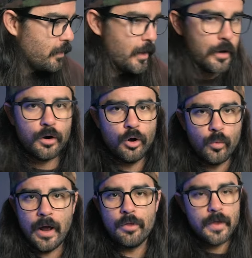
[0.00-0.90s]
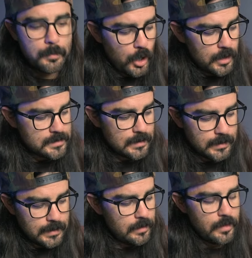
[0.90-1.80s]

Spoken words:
They're around them constantly.